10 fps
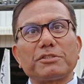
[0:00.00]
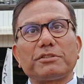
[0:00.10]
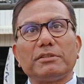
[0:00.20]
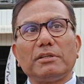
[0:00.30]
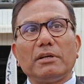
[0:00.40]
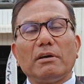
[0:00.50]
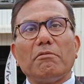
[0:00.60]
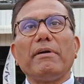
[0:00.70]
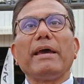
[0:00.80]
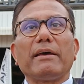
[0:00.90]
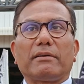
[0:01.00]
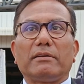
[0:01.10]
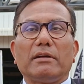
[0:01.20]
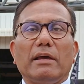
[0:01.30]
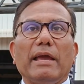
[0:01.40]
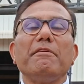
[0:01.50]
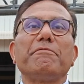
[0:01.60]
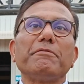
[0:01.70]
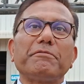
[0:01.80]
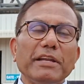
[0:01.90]
first, where
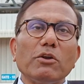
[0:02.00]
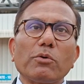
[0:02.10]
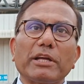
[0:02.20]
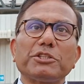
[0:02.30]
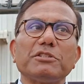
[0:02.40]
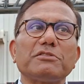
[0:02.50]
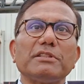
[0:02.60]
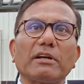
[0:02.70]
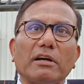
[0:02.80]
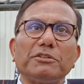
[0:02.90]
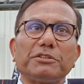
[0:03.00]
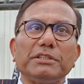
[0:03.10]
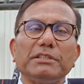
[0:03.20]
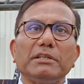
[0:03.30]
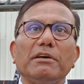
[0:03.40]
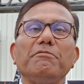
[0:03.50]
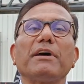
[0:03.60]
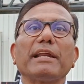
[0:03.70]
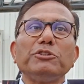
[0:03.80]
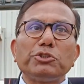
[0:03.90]
in 15 locations in the country,
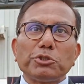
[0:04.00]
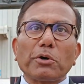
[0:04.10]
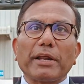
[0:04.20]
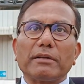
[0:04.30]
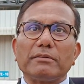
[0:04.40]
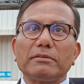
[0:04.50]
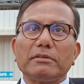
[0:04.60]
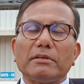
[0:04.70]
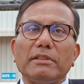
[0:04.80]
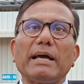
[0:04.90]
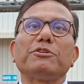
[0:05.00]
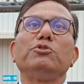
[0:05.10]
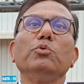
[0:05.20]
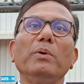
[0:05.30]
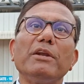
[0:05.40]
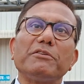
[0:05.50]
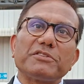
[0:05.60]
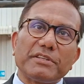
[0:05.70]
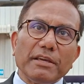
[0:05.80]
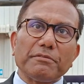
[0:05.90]
we are ensuring that you will
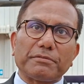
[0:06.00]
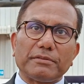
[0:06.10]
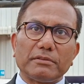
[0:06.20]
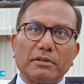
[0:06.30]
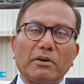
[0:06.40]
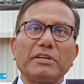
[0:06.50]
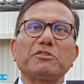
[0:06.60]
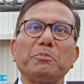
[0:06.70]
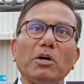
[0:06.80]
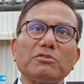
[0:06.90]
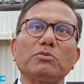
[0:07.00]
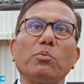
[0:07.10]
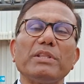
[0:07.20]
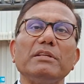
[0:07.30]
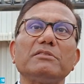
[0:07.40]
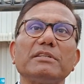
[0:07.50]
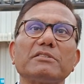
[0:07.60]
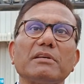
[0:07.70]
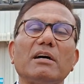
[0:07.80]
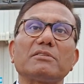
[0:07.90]
receive a response within
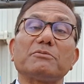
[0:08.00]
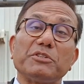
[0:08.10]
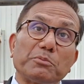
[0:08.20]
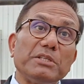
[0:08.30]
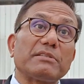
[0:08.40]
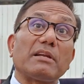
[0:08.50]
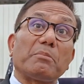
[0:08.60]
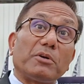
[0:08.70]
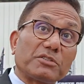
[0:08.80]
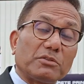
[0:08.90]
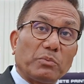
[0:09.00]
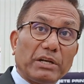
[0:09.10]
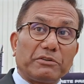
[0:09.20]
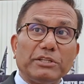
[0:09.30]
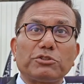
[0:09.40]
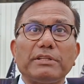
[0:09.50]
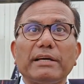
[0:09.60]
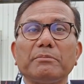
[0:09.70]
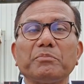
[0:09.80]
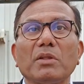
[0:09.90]
6 hours, which means that a person will reach
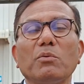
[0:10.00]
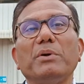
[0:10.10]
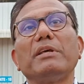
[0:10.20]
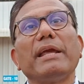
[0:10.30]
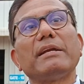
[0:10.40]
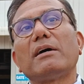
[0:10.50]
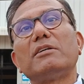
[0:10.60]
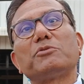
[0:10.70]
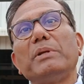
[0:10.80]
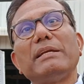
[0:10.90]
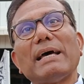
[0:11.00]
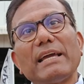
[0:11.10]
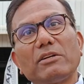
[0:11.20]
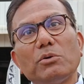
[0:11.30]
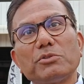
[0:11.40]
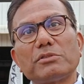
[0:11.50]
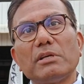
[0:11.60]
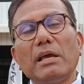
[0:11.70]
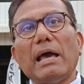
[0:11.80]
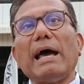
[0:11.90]
there, within 8 hours will diagnose,
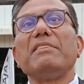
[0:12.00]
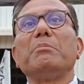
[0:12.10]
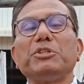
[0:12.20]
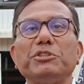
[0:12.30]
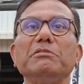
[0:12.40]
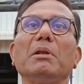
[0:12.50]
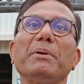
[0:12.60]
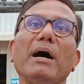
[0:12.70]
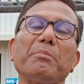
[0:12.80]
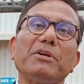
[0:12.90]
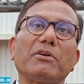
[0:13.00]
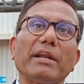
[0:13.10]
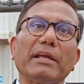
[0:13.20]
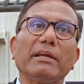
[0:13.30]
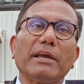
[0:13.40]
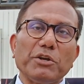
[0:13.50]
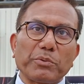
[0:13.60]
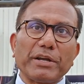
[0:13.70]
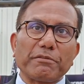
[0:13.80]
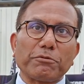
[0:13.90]
and the machine will be up and running
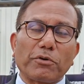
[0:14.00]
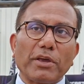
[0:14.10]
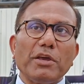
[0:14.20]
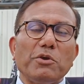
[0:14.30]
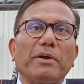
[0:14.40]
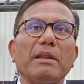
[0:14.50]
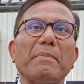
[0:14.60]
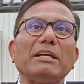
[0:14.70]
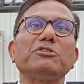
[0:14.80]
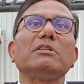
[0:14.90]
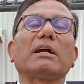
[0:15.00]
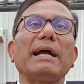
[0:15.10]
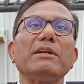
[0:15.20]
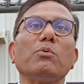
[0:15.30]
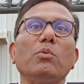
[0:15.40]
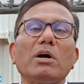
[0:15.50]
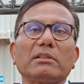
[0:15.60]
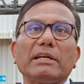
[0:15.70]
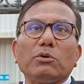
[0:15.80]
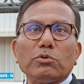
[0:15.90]
in 24. You can imagine the kind of
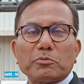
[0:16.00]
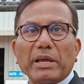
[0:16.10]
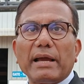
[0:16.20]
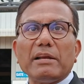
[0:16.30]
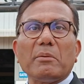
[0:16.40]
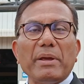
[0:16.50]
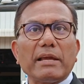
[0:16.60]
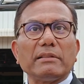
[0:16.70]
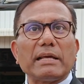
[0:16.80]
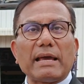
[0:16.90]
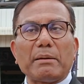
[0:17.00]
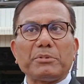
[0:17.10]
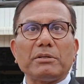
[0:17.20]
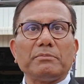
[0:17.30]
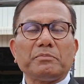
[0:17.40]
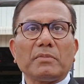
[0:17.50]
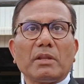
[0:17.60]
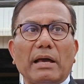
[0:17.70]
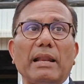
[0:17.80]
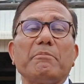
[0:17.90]
work that goes behind making that happen.
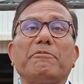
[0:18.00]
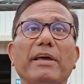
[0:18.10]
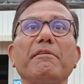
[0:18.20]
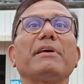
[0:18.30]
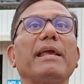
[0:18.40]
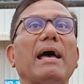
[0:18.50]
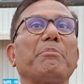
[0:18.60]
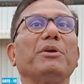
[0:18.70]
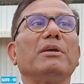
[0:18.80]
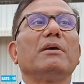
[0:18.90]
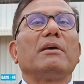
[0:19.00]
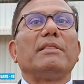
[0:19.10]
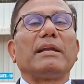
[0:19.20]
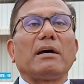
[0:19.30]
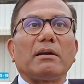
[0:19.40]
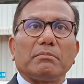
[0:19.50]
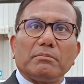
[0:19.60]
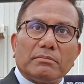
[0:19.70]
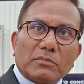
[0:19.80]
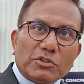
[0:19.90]
And I'm very, very happy that our
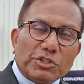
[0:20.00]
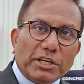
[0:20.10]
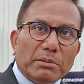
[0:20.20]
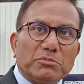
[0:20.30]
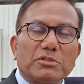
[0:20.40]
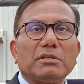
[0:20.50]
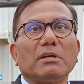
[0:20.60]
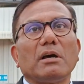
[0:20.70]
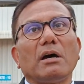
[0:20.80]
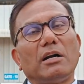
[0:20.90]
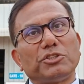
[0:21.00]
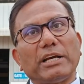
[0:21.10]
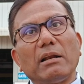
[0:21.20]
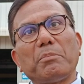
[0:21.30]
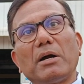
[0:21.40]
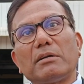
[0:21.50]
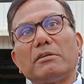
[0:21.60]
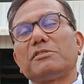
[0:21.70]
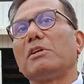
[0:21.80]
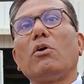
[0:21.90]
teams, our channel
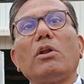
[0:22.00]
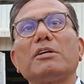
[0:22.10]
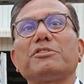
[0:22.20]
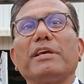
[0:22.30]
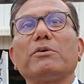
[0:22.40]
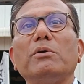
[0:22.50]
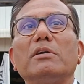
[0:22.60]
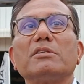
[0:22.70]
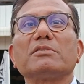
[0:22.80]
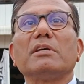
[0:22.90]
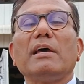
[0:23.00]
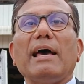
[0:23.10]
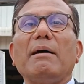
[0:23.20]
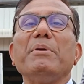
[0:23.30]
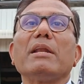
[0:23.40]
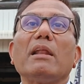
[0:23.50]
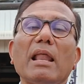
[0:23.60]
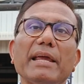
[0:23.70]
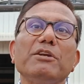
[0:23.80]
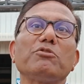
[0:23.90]
partners, and all our stakeholders have been
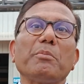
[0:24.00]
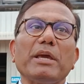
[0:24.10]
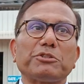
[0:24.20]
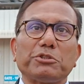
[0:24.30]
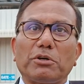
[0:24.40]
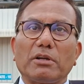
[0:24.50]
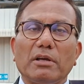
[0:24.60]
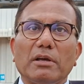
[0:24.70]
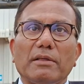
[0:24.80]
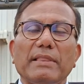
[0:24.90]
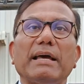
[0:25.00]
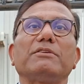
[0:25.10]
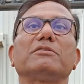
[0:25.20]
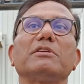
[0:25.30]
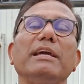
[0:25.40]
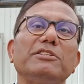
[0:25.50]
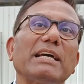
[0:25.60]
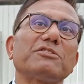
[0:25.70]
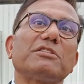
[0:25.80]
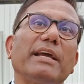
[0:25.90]
aligned to make sure that
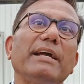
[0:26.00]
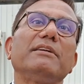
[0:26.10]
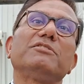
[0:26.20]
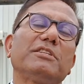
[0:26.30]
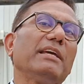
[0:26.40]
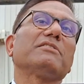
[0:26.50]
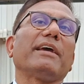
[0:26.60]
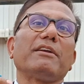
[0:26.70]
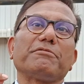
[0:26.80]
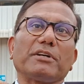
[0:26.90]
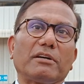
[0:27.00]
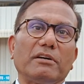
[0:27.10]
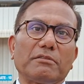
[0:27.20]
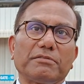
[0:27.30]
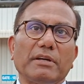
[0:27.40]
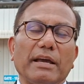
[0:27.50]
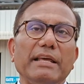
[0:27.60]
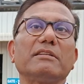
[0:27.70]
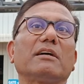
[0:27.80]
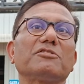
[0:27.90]
Ajax stays ahead of the curve
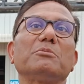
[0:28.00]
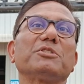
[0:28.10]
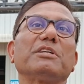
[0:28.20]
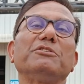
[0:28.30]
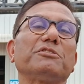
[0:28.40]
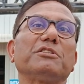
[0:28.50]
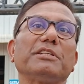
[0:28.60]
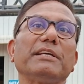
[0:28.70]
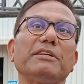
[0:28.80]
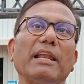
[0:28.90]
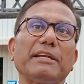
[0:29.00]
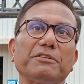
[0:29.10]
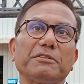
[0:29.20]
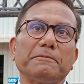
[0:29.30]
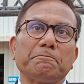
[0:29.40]
in customer centricity and delight.